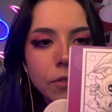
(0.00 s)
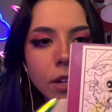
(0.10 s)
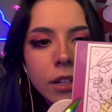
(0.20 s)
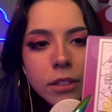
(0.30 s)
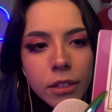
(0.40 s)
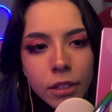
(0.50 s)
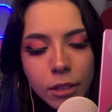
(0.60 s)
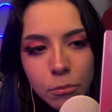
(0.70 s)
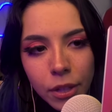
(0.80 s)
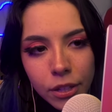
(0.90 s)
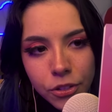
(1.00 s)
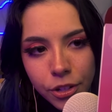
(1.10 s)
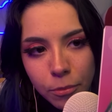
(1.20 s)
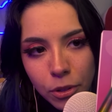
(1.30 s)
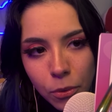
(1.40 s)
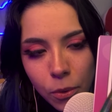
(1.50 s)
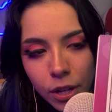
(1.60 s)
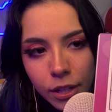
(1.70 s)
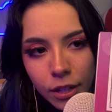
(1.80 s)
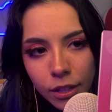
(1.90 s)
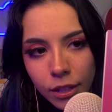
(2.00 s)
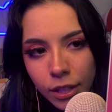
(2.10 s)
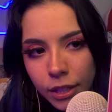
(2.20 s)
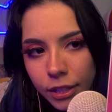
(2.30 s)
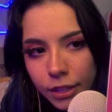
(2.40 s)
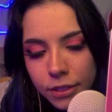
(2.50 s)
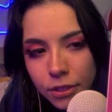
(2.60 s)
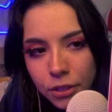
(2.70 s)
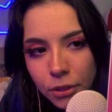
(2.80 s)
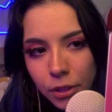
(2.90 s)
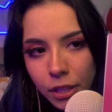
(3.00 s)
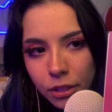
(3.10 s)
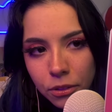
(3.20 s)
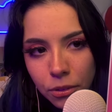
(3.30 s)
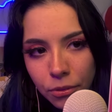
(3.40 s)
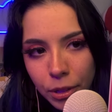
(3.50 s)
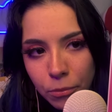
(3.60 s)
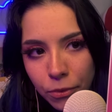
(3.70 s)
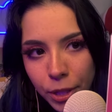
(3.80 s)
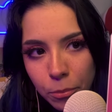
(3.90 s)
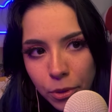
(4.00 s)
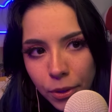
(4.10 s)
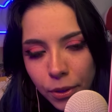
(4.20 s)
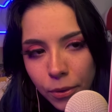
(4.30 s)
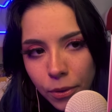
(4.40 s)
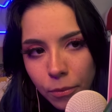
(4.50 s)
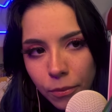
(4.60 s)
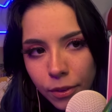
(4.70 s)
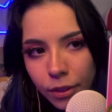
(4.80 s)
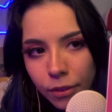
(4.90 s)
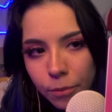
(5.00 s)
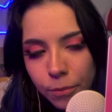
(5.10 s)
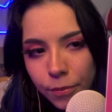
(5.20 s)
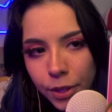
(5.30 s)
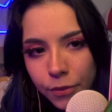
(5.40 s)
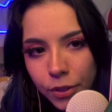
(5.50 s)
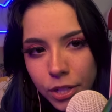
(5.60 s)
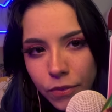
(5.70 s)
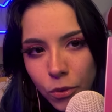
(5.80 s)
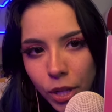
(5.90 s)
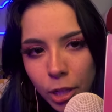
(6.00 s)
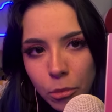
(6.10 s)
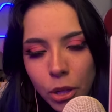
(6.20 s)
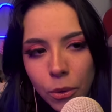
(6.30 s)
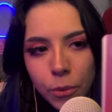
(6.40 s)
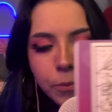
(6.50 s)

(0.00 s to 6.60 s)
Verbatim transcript: got picture number one is a cutie little Grim Reaper in front of a rainbow.